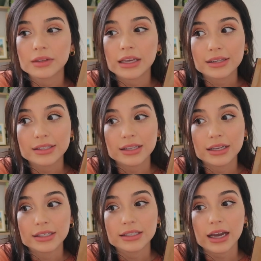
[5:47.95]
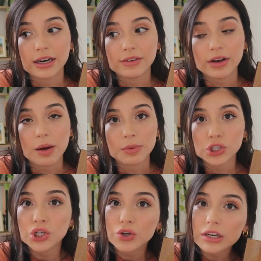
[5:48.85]
gets this kind of
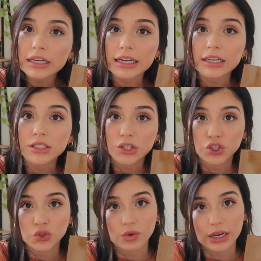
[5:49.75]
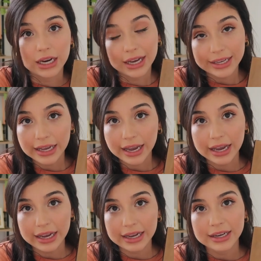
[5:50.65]
opportunity to join a
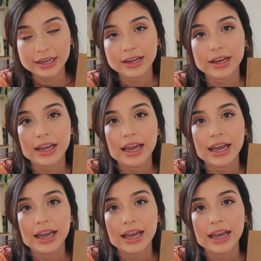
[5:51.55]
gang.